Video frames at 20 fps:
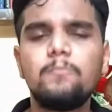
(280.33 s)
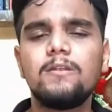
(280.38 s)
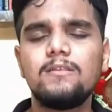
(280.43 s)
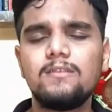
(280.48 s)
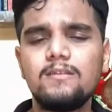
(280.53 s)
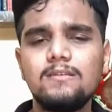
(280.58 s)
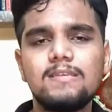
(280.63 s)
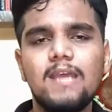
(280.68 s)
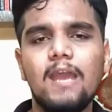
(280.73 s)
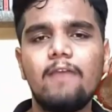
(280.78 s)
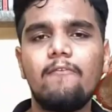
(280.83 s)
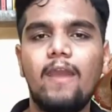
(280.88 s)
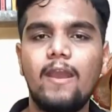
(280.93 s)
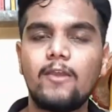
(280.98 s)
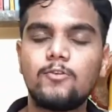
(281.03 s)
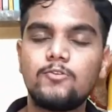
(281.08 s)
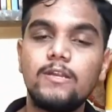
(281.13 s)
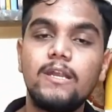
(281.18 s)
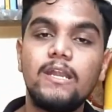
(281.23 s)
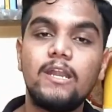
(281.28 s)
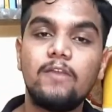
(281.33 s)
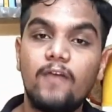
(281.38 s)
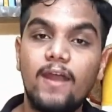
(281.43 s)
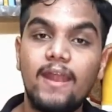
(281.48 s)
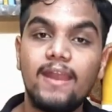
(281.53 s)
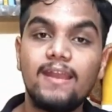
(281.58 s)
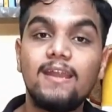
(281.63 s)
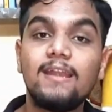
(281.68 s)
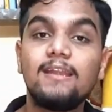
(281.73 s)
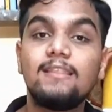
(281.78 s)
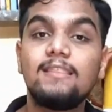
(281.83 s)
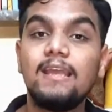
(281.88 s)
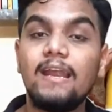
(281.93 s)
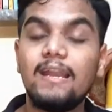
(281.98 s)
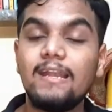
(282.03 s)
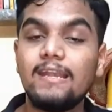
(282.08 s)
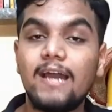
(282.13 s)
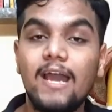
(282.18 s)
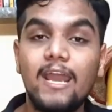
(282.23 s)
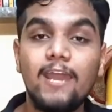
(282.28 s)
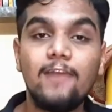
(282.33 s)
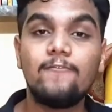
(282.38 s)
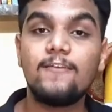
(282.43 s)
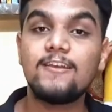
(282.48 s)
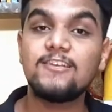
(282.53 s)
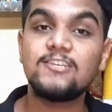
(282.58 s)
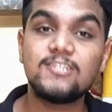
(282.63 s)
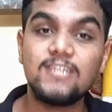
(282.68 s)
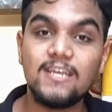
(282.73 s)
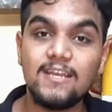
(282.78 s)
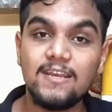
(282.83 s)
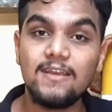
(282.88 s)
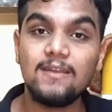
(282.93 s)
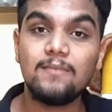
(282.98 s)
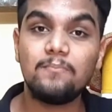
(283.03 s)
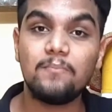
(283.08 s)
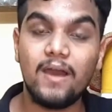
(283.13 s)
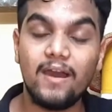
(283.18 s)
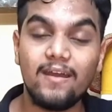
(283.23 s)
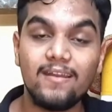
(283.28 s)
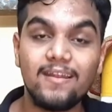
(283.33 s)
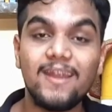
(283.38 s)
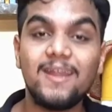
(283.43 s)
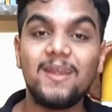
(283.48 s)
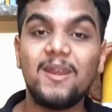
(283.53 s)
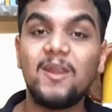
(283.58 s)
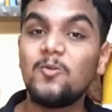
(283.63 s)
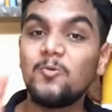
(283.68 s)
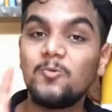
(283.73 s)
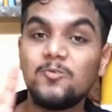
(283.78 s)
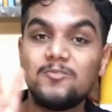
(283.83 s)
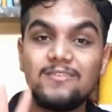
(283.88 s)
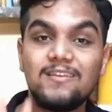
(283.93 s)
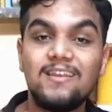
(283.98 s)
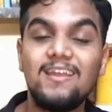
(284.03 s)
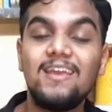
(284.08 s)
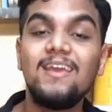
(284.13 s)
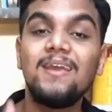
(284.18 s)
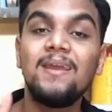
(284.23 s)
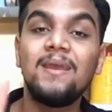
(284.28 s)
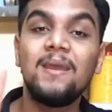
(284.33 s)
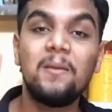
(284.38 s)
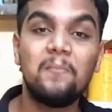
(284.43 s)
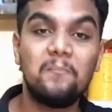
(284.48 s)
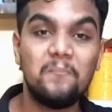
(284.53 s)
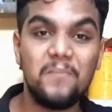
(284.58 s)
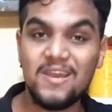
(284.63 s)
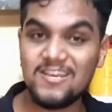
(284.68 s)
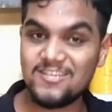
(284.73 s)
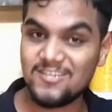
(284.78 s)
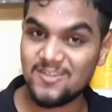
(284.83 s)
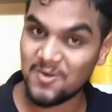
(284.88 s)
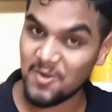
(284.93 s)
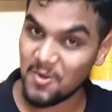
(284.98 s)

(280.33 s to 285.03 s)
brothers have actually divided the entire vegetarian market into three major